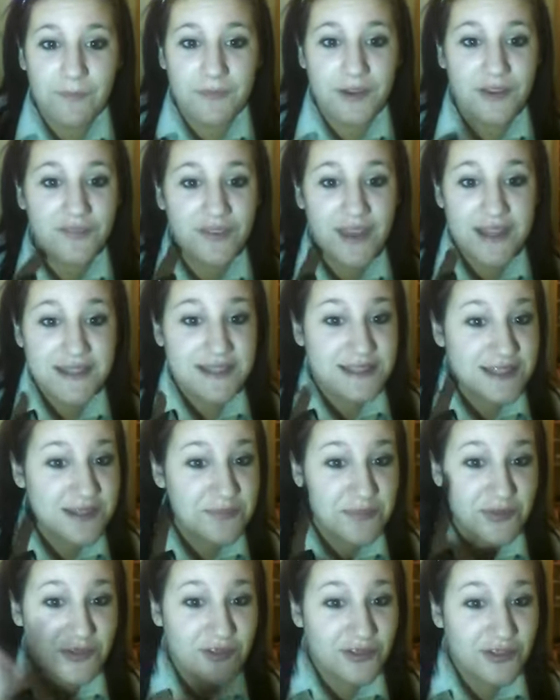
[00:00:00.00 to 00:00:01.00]
Don't forget to
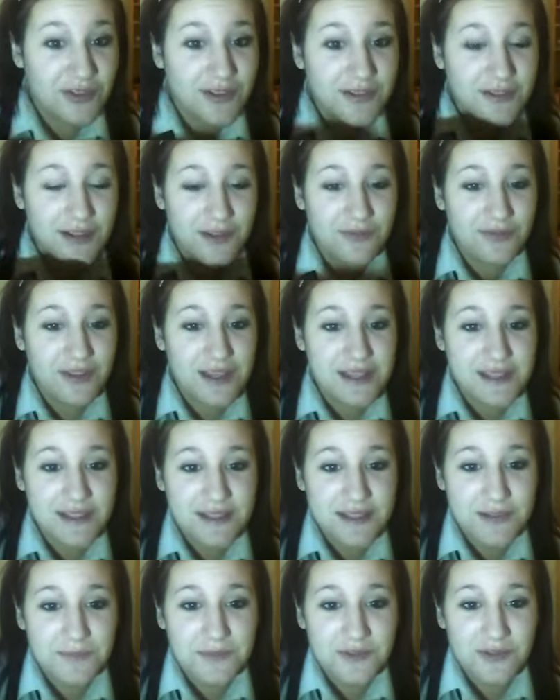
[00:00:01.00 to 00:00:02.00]

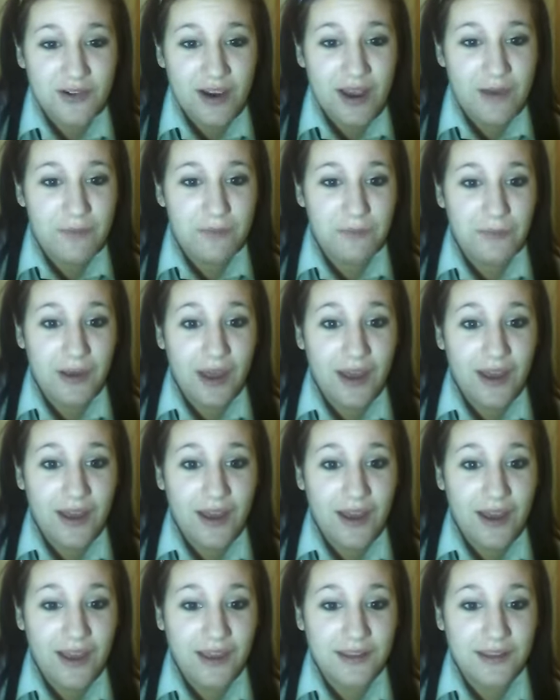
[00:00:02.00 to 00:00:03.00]
subscribe. Bye.